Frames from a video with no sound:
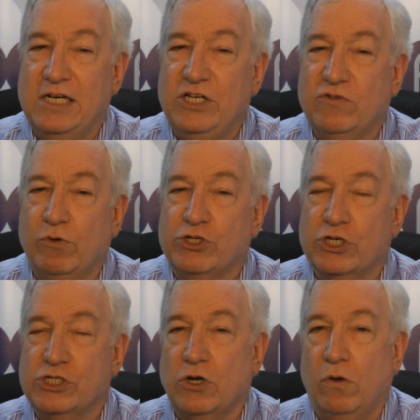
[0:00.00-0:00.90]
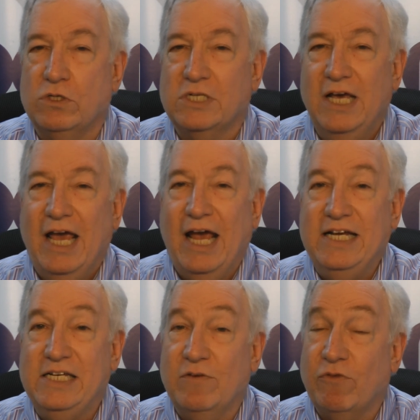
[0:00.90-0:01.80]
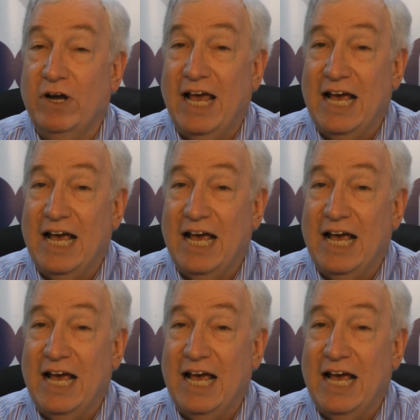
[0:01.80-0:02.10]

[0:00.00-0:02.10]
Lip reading: each of which extols a different